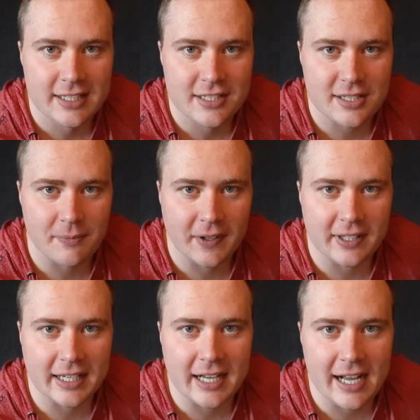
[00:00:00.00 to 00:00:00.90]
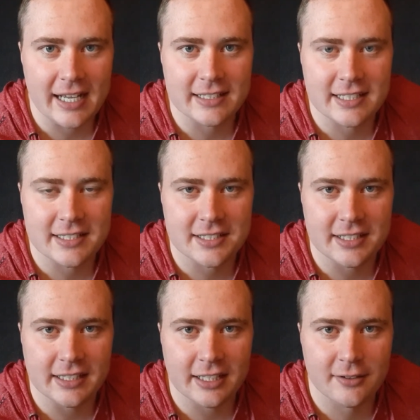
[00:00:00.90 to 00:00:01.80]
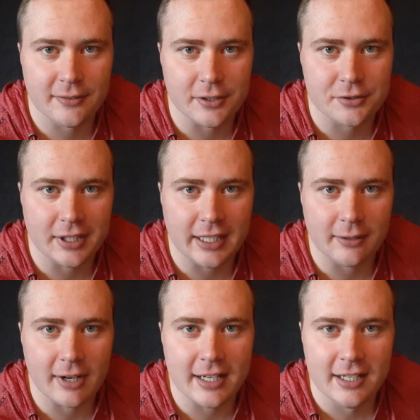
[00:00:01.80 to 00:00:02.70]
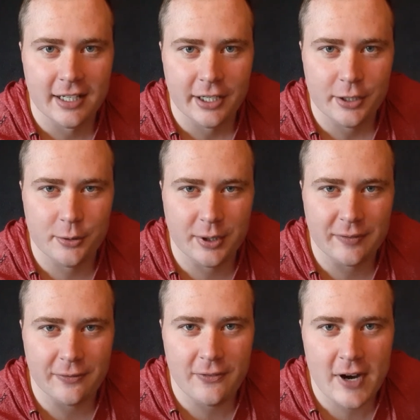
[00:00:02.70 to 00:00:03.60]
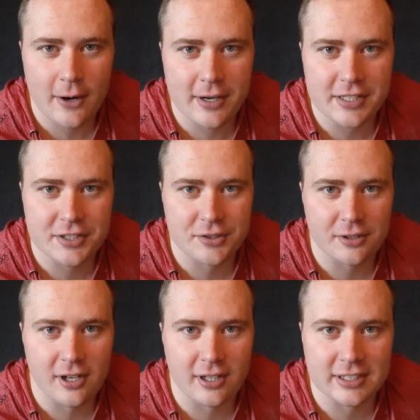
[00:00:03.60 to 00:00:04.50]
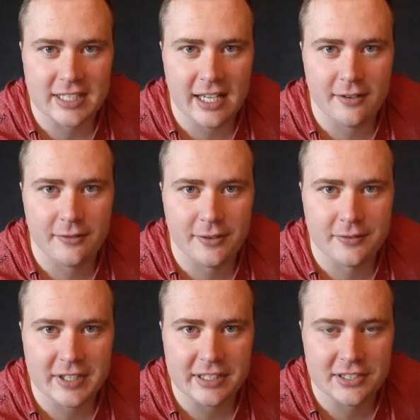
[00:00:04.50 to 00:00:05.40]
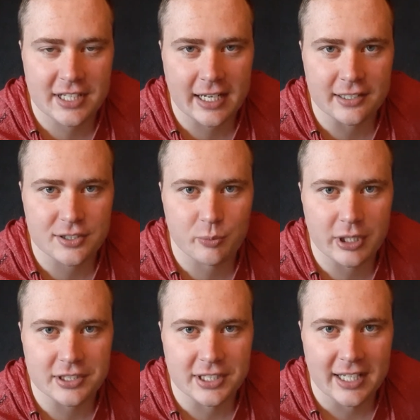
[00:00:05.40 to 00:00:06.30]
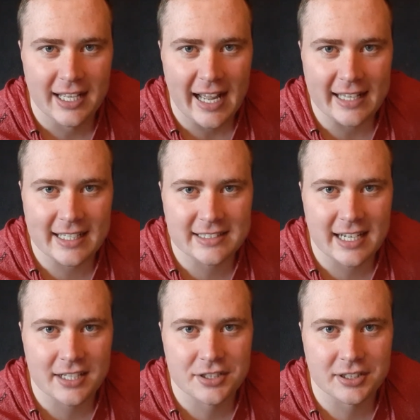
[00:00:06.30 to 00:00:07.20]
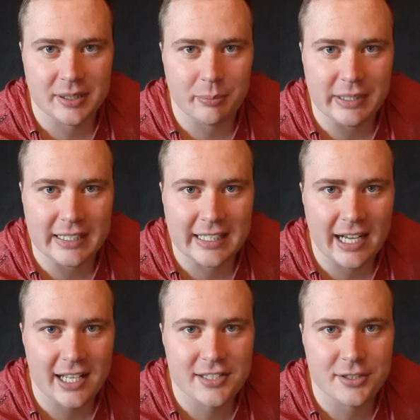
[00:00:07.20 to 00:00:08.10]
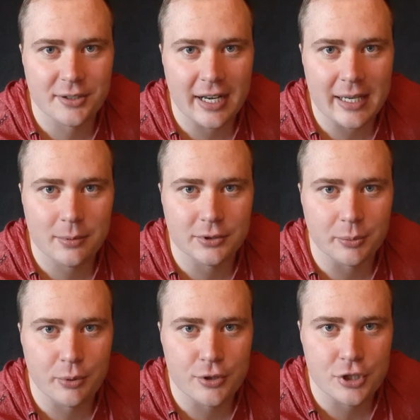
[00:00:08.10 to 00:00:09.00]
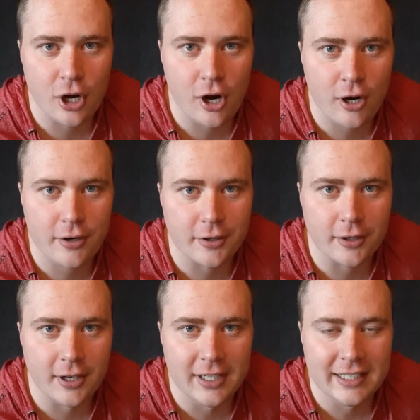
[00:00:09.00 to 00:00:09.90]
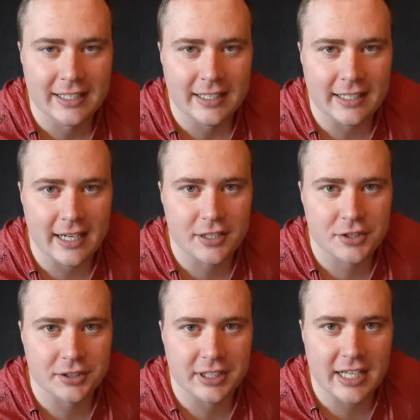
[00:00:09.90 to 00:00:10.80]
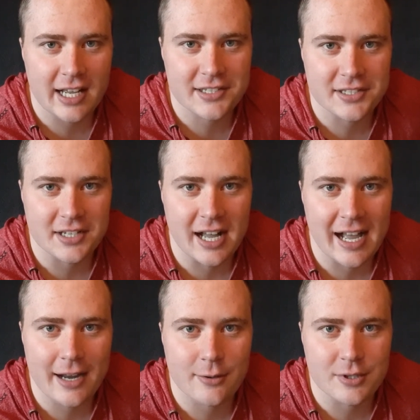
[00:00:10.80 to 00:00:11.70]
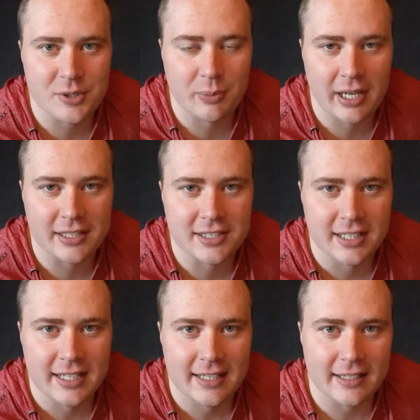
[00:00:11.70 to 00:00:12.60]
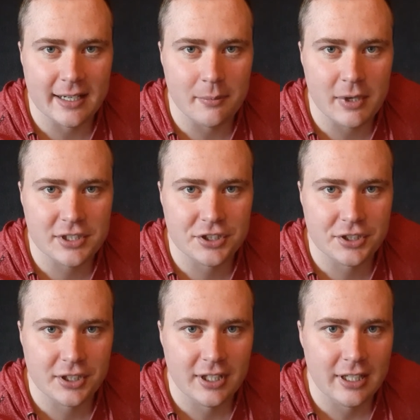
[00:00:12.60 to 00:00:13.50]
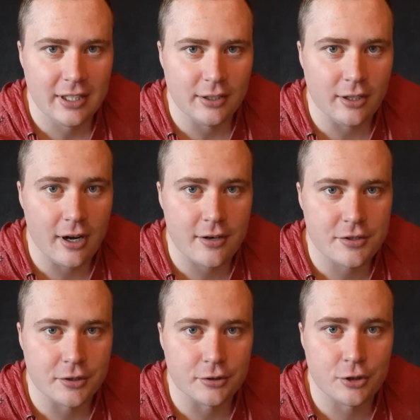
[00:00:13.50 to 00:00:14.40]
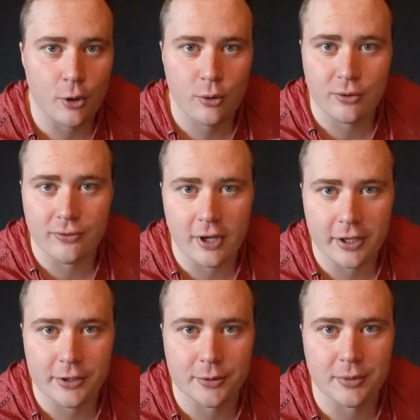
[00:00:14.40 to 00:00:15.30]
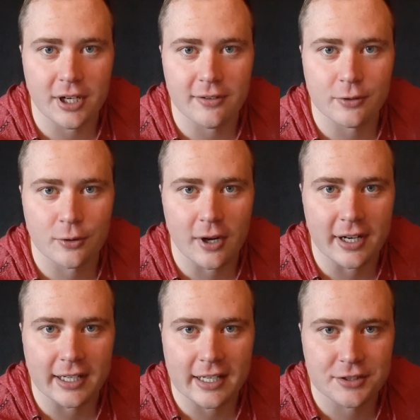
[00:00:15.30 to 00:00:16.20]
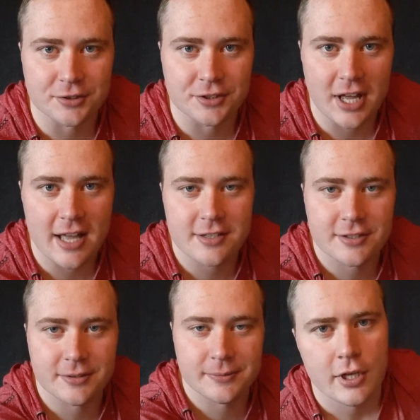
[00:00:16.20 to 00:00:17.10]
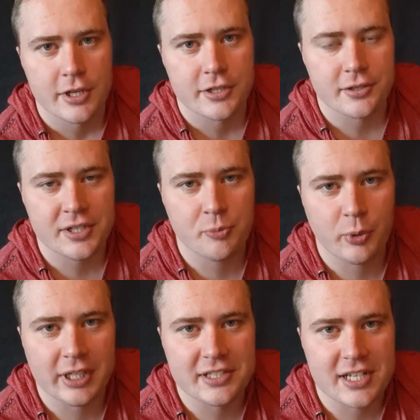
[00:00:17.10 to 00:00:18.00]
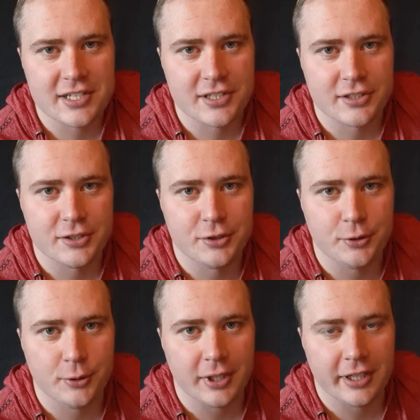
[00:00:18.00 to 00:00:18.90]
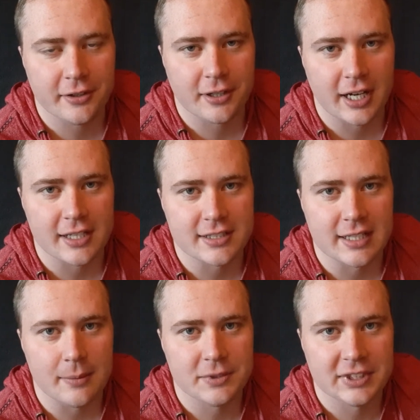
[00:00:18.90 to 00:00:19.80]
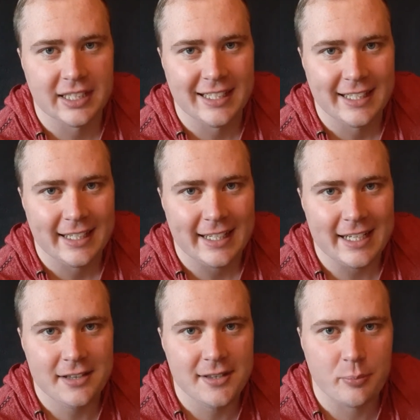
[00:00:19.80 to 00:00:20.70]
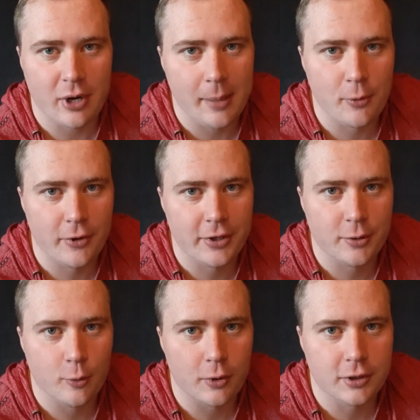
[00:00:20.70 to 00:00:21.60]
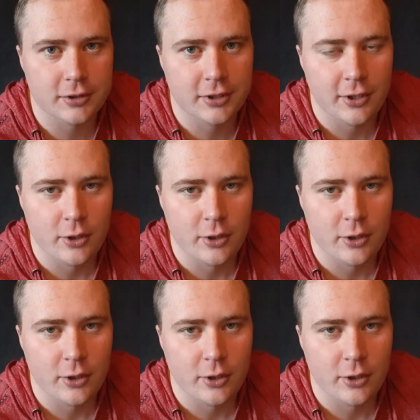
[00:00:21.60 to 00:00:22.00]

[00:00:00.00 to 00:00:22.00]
something like high-intensity interval training, right? You're doing very strong 10, 15-second sprints, and that's actually because you're able to push harder. It actually causes a higher response than a much larger total volume of chronic exercise. So this brings us to another concept. In the primordial world,